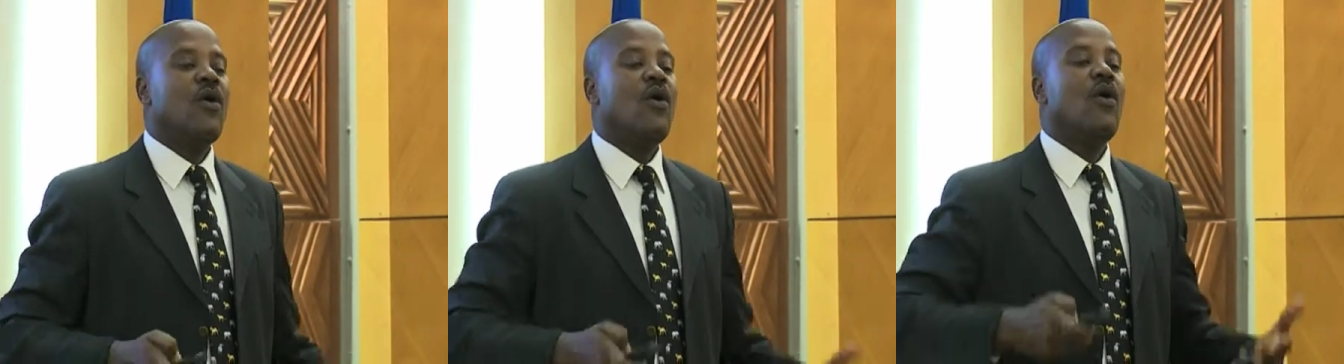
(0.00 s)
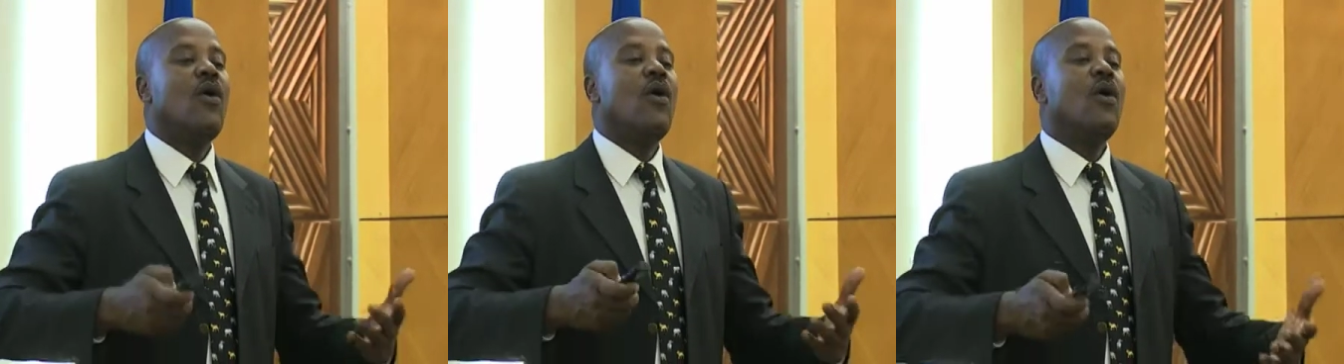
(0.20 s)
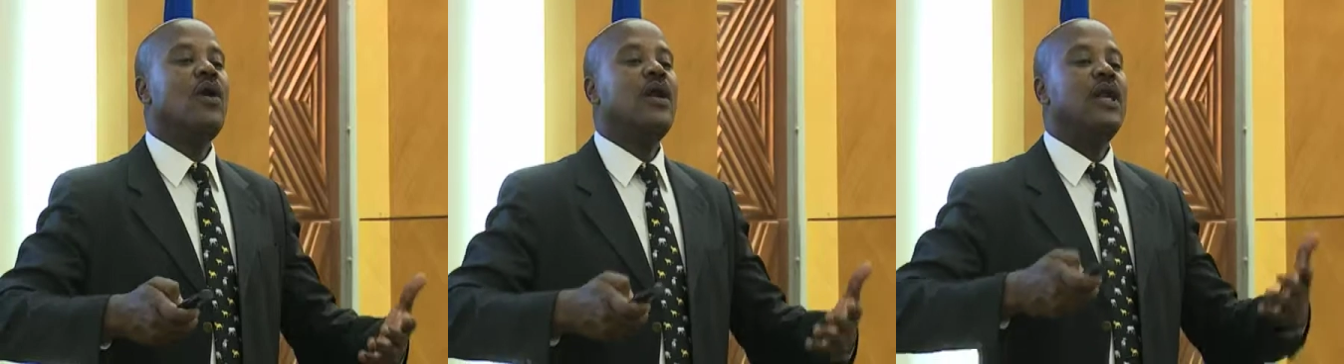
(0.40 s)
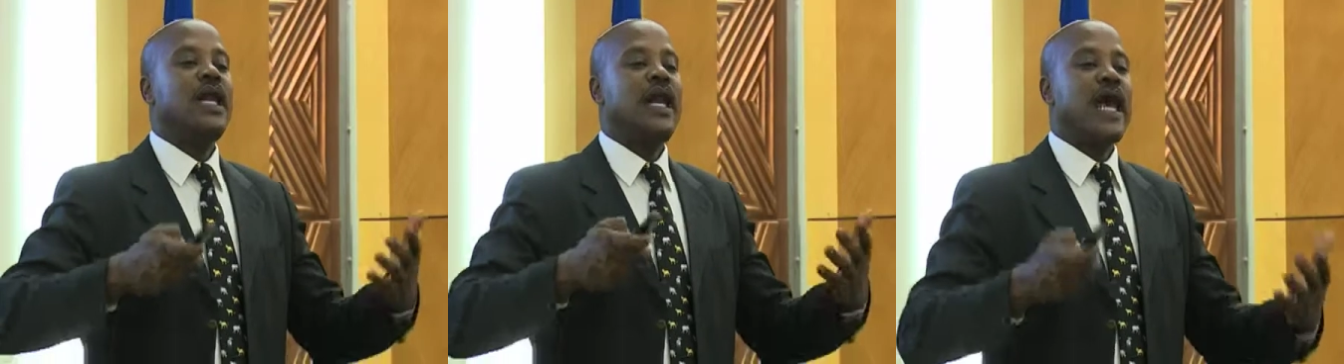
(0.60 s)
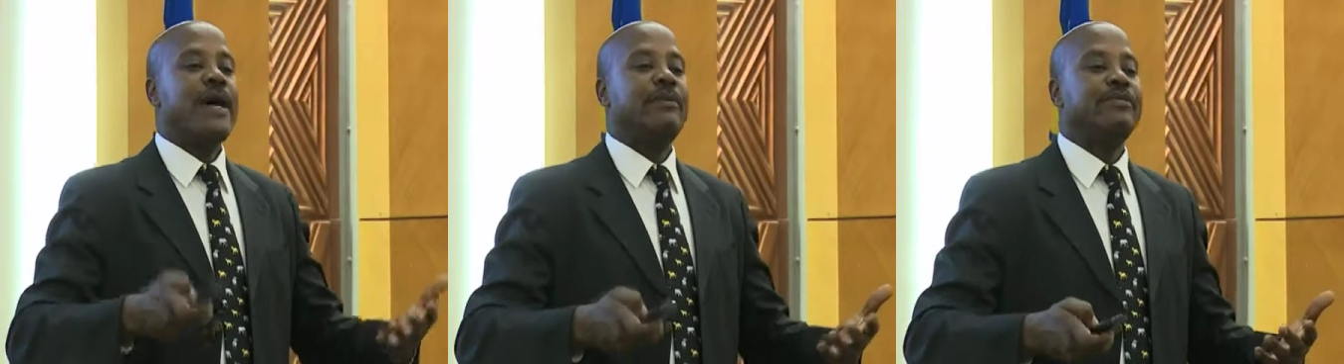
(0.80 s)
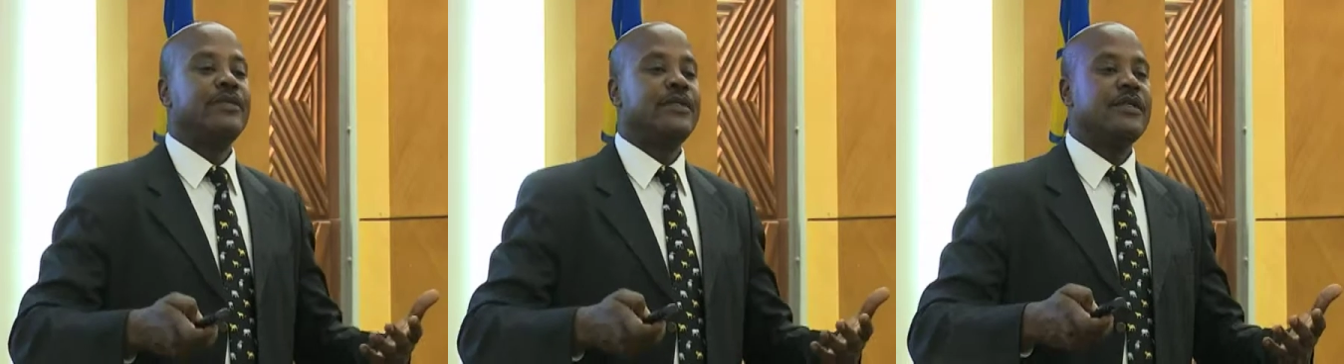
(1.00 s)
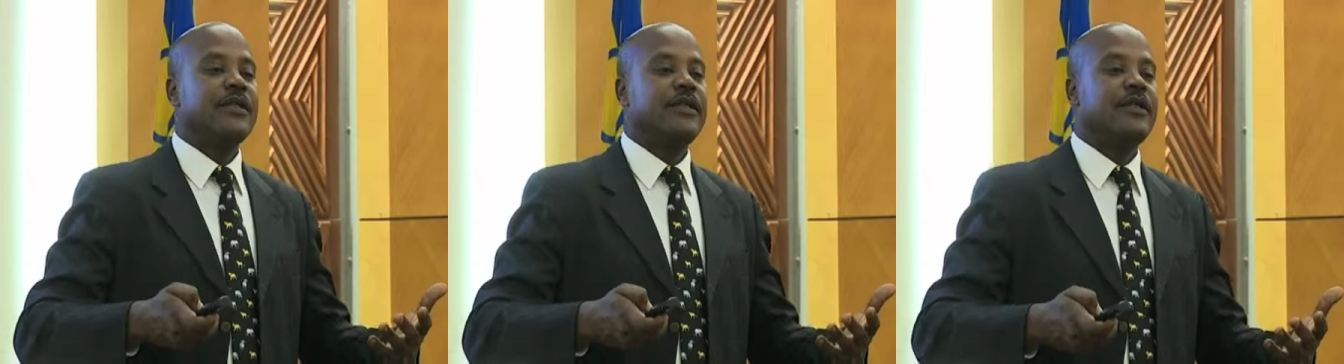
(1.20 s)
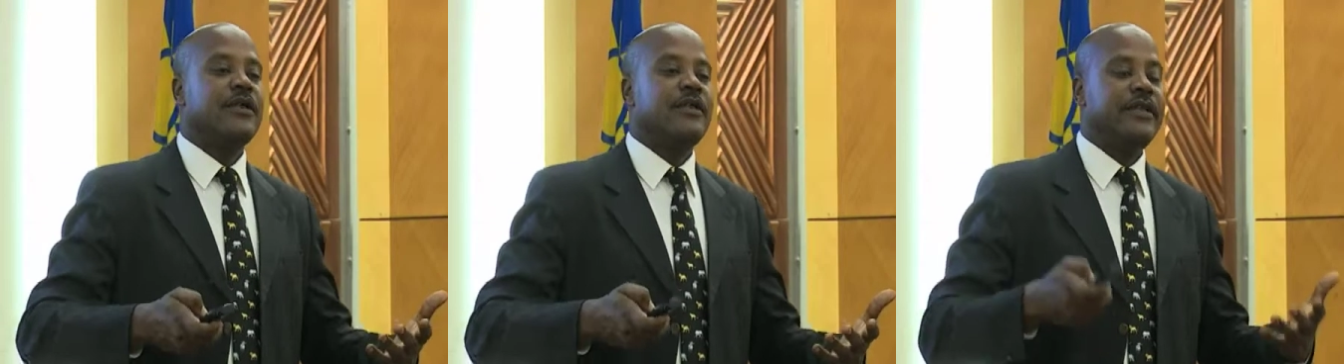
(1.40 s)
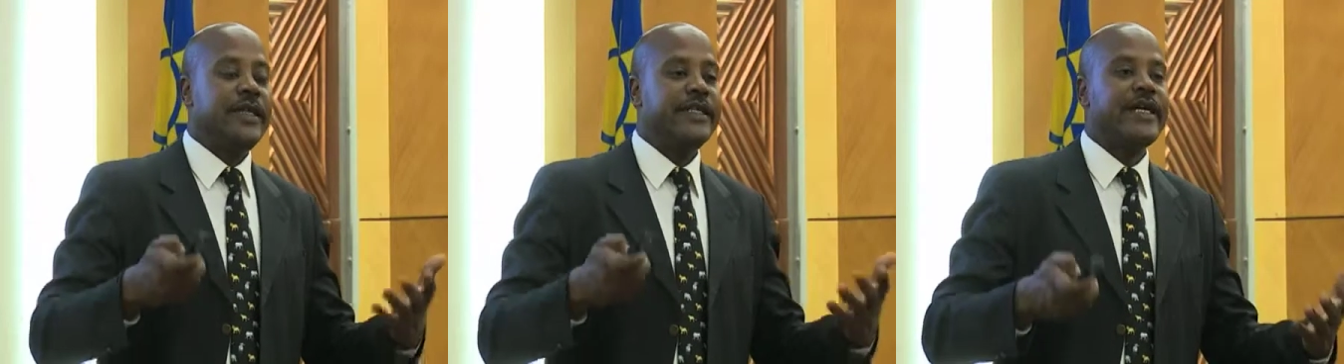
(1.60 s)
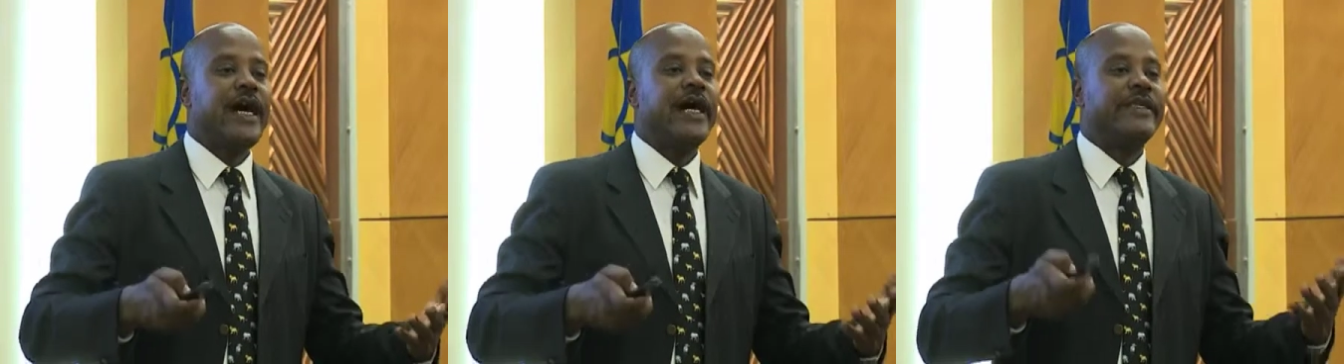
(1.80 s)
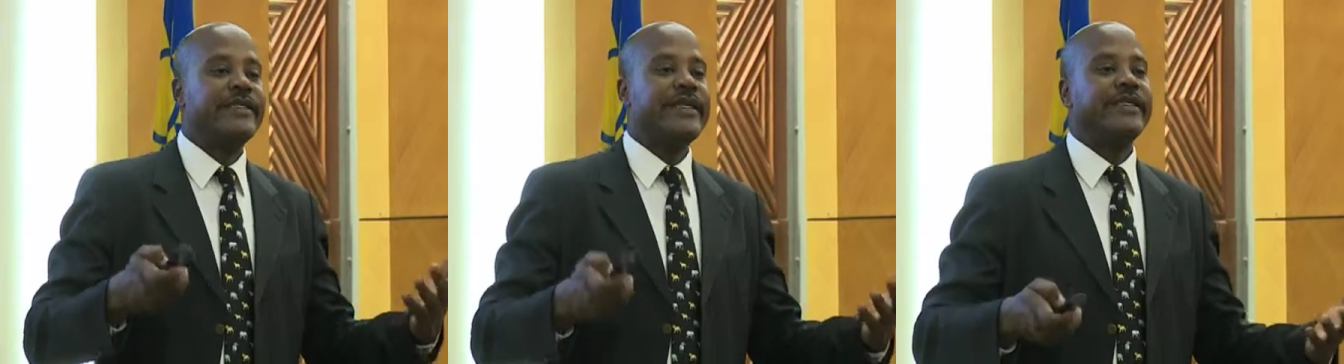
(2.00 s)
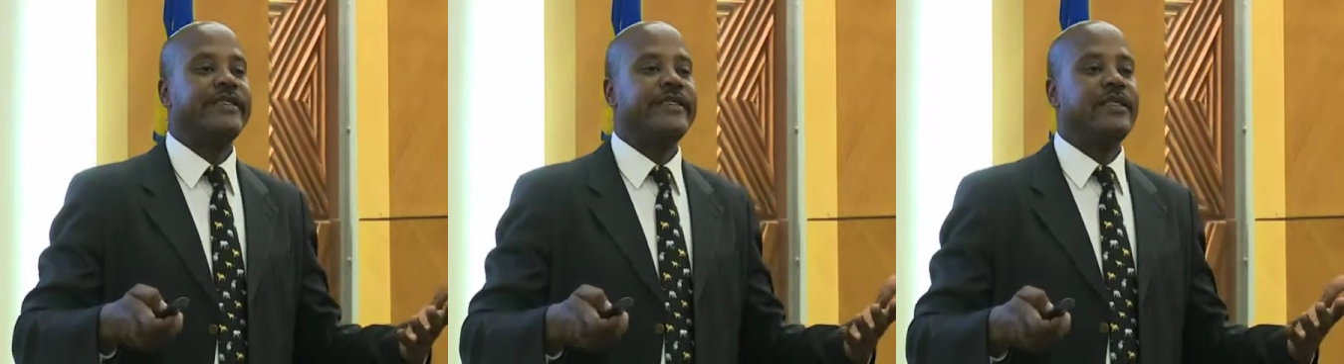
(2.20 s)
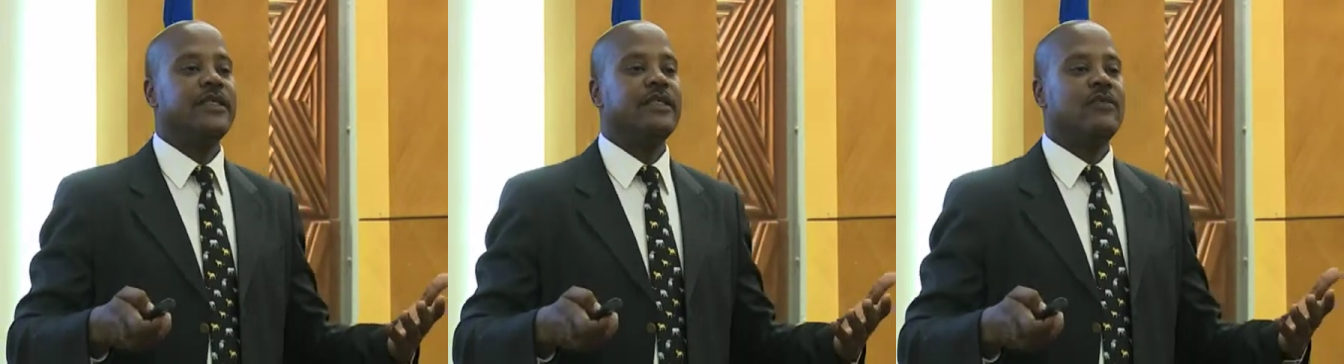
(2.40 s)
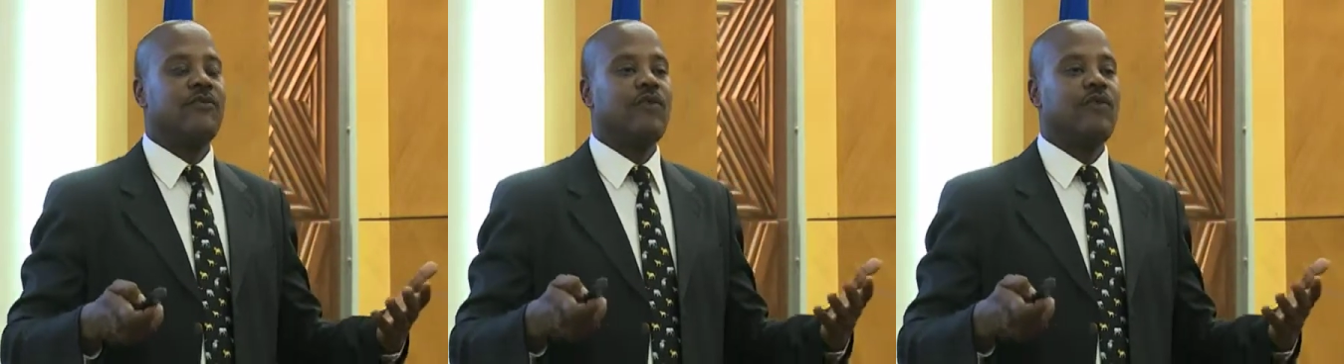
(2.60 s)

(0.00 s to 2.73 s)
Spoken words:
all labs that are testing